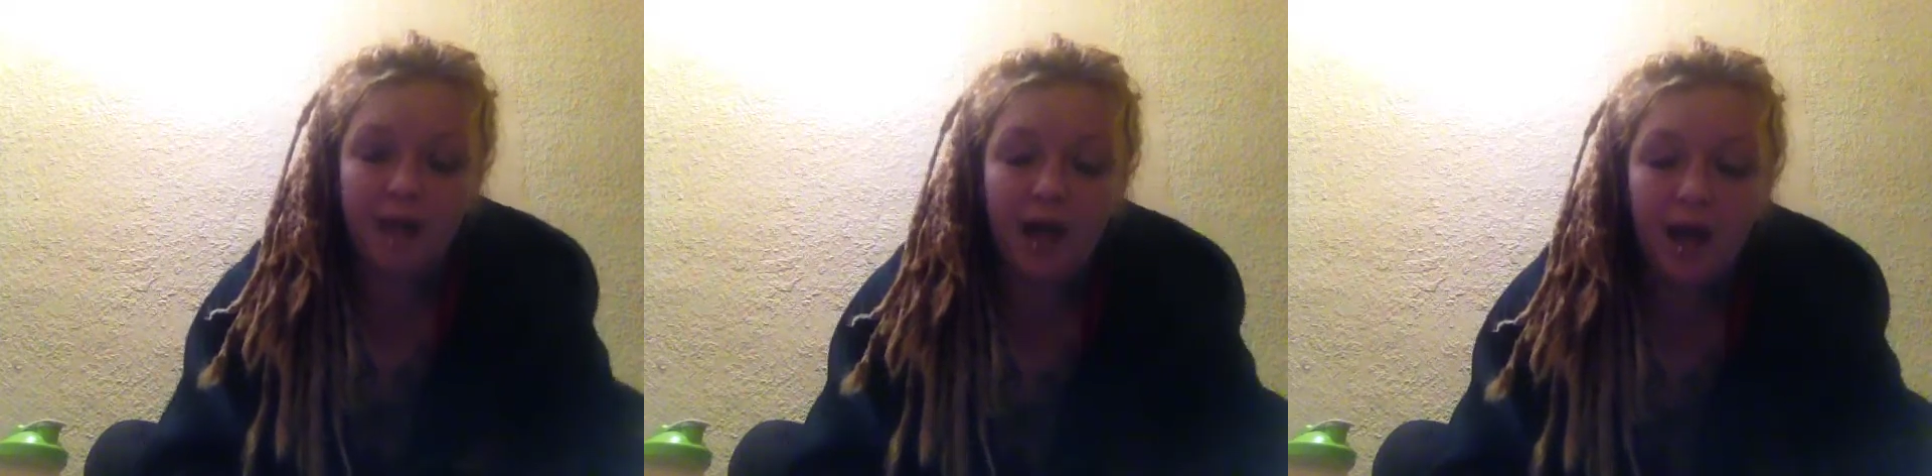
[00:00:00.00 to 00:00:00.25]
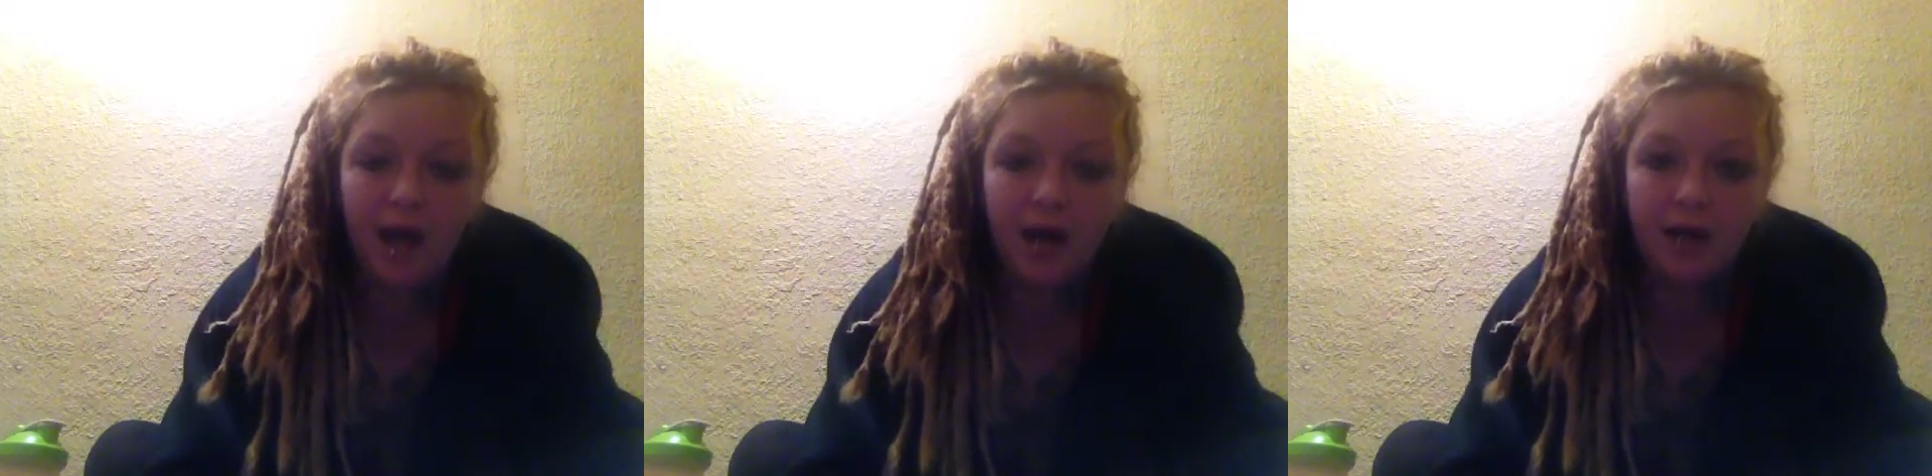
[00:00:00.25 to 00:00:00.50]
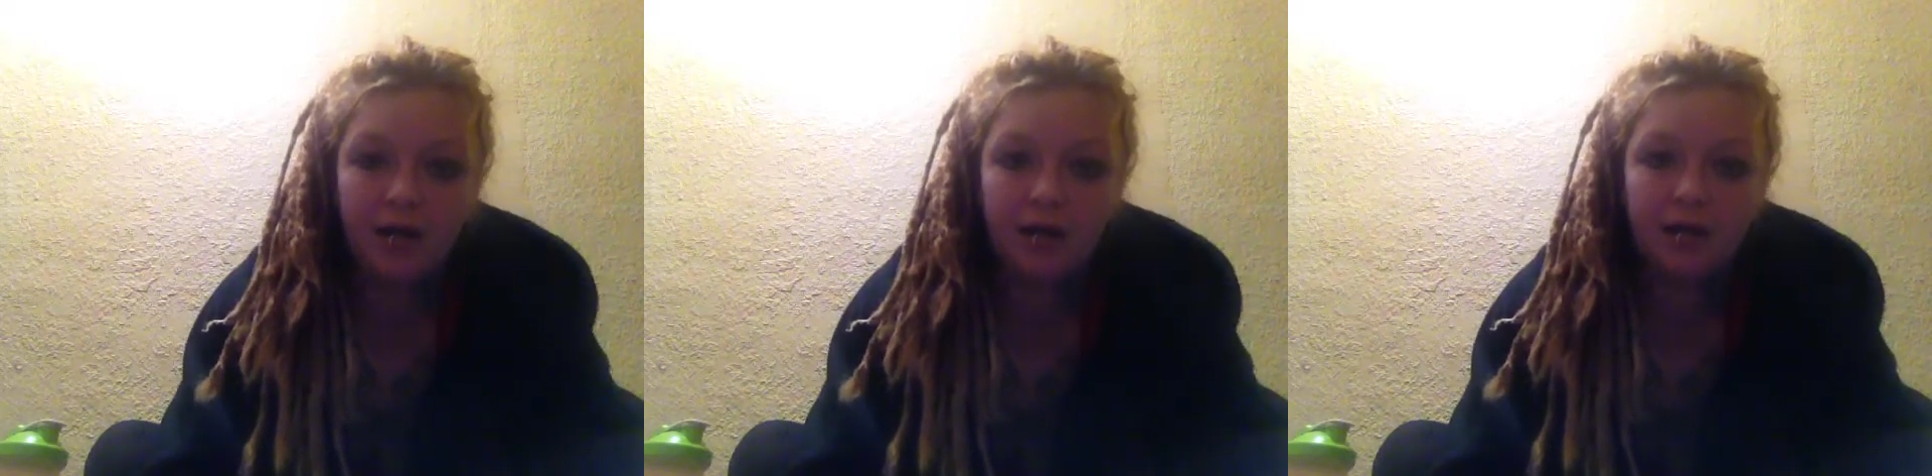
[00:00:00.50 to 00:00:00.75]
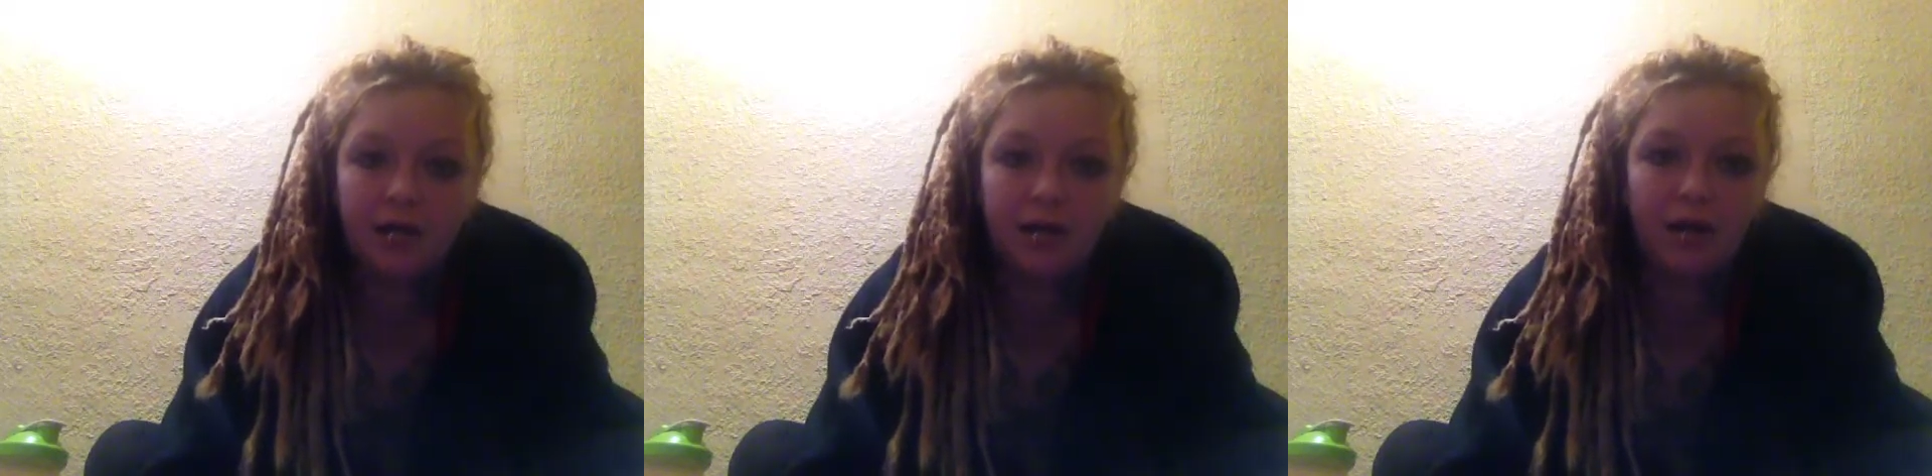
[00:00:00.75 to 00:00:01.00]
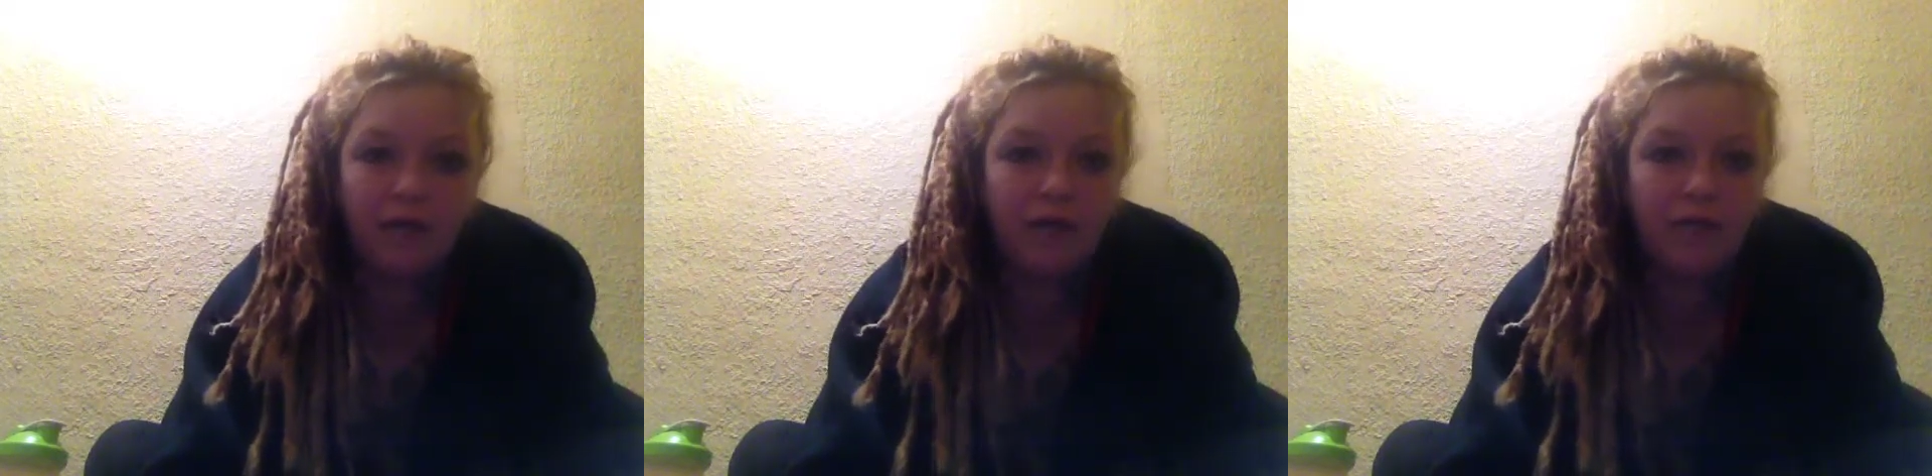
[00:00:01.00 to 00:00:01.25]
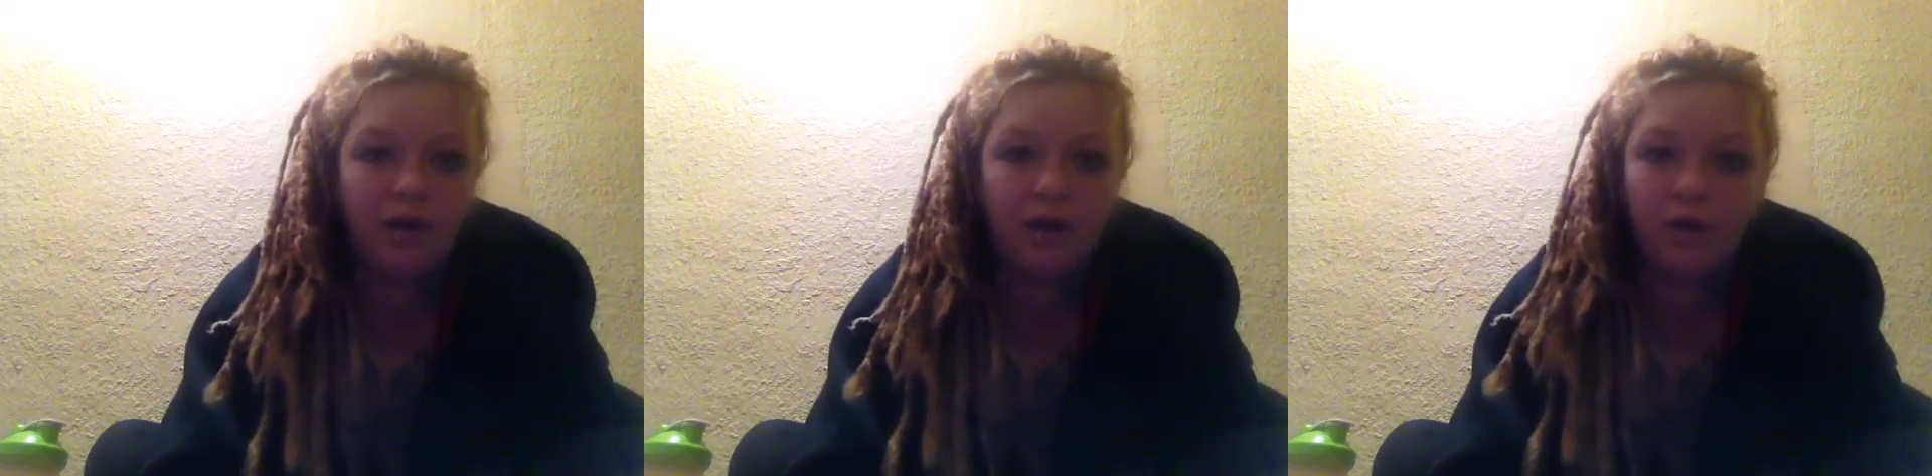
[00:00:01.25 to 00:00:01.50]
And if you
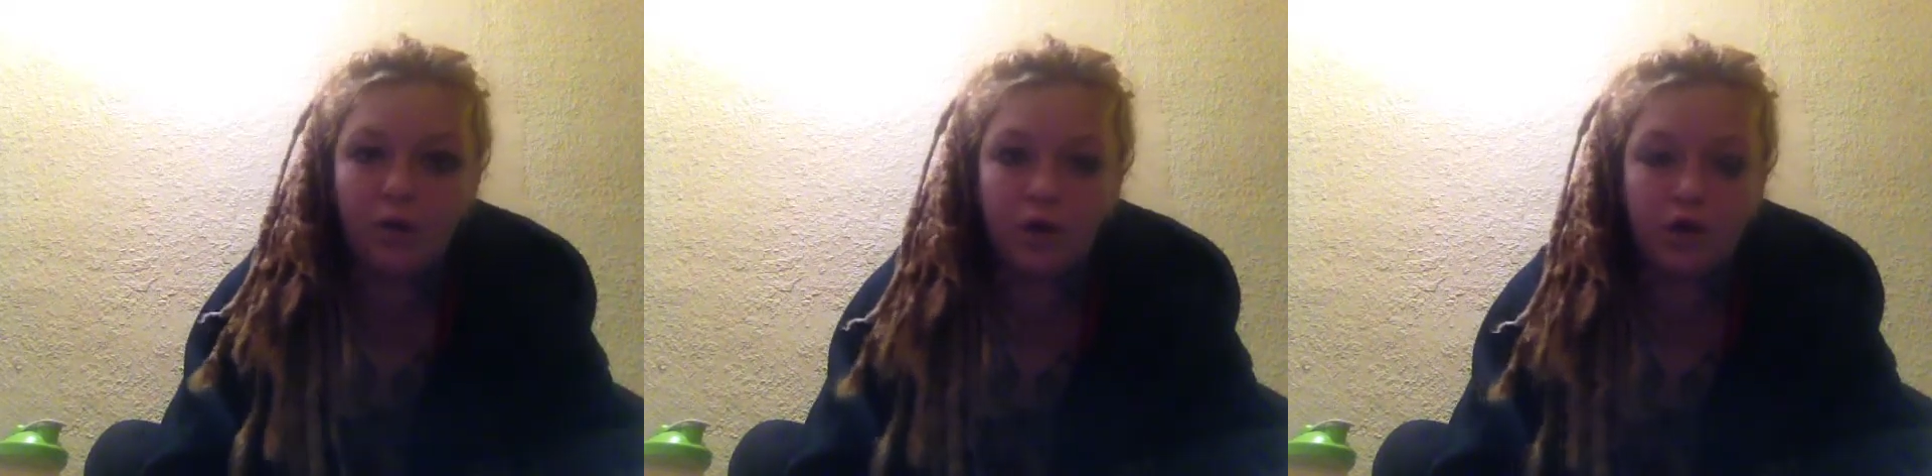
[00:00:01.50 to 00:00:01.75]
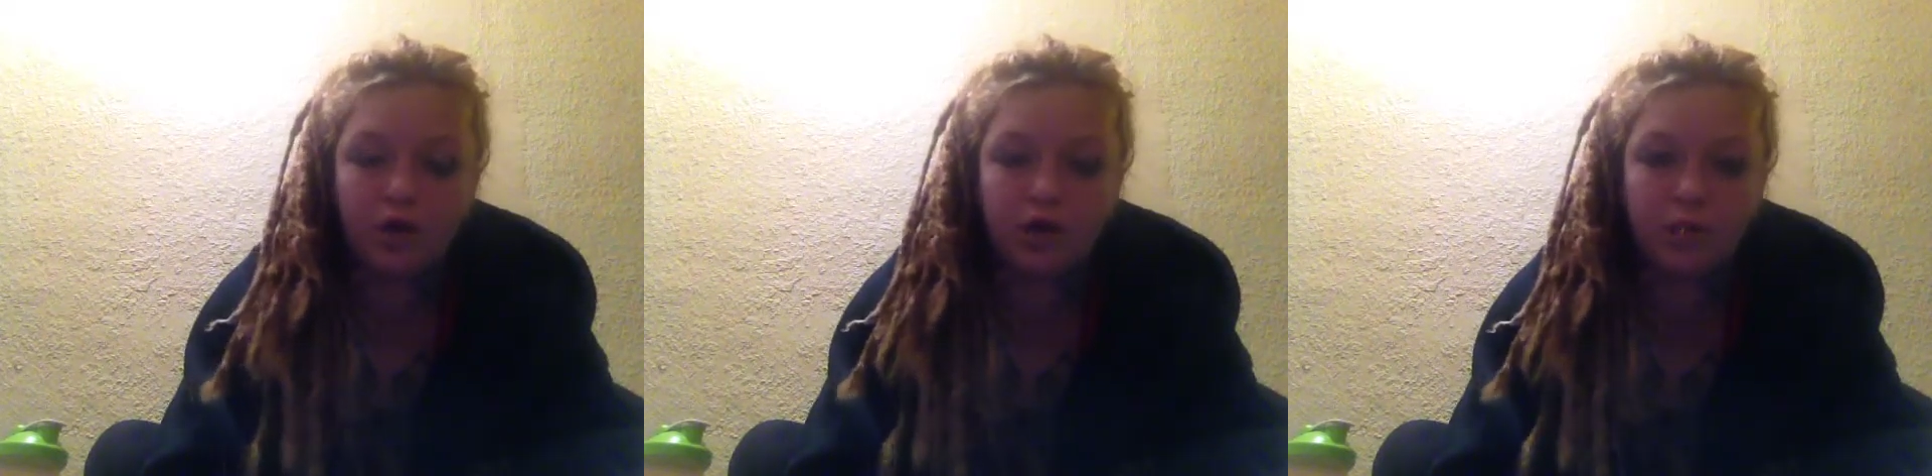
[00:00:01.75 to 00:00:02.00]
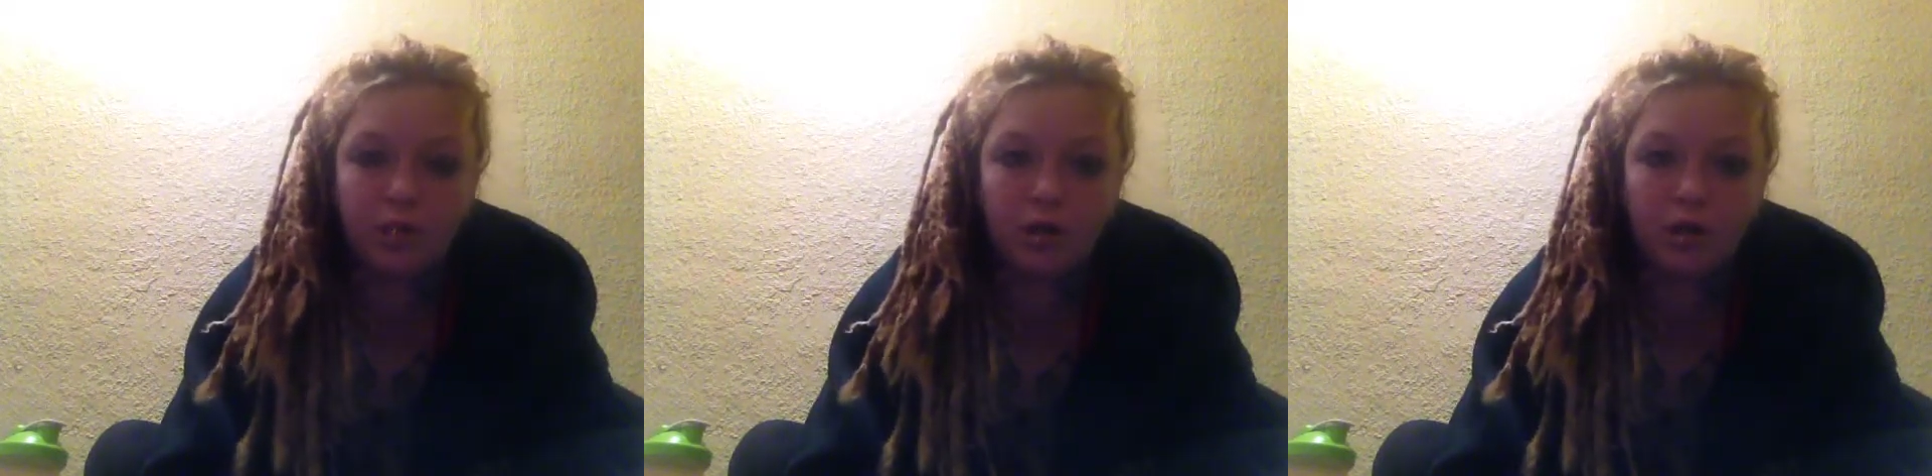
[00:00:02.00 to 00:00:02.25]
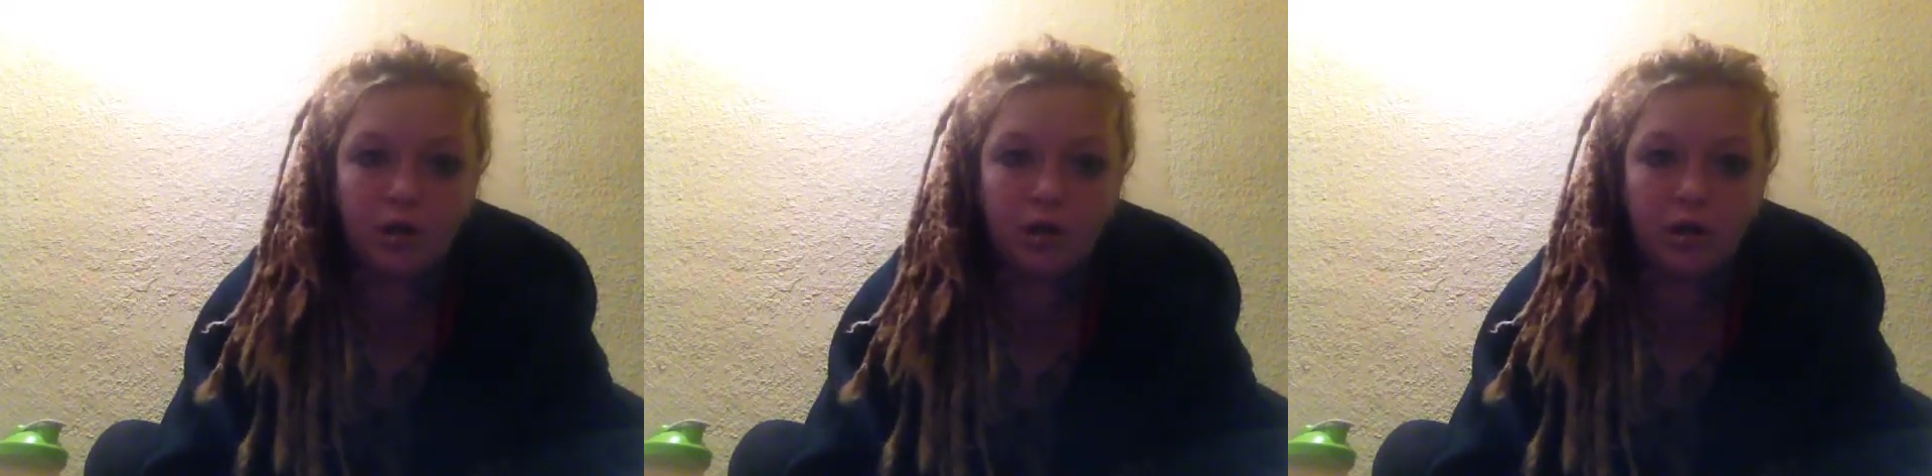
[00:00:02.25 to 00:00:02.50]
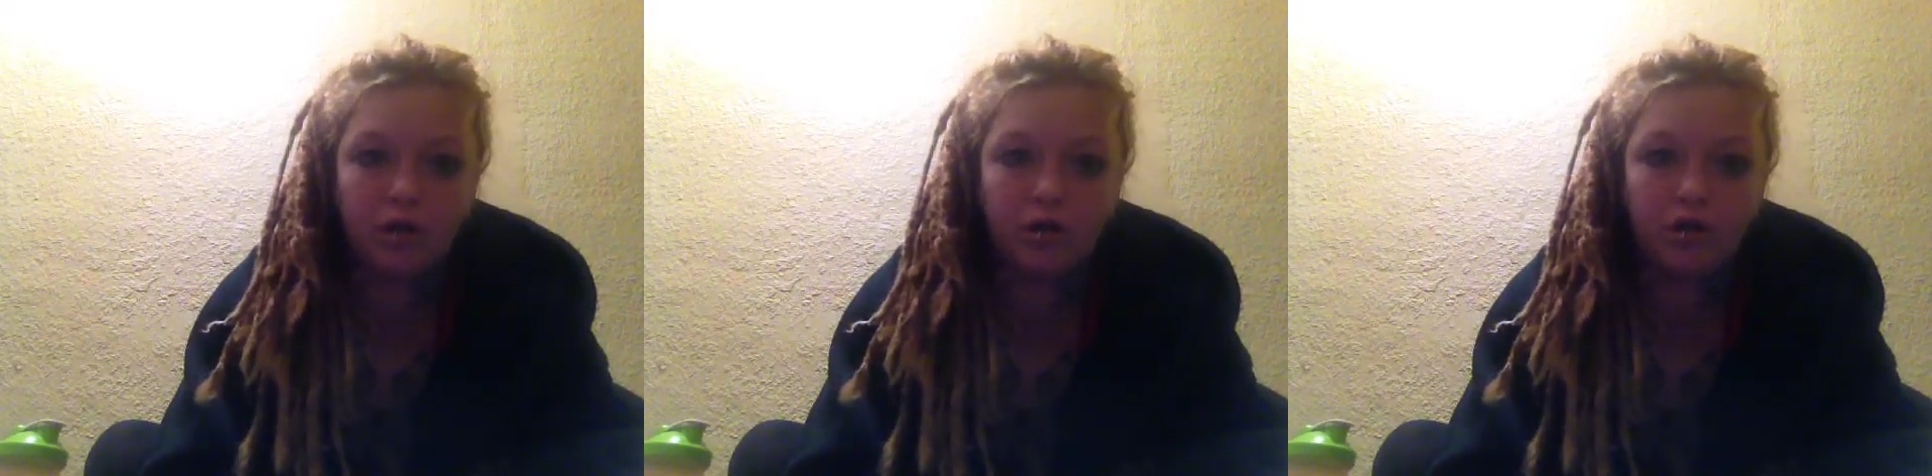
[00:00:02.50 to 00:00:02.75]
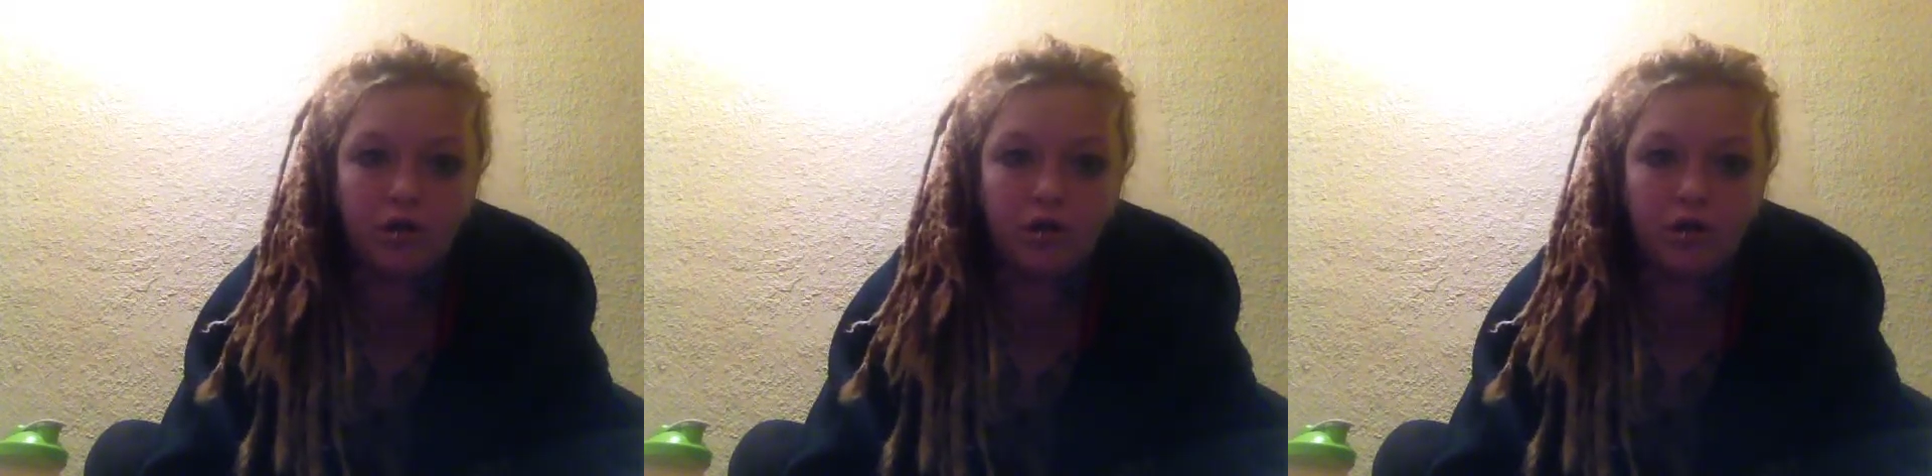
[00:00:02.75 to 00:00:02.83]
have any questions about darning your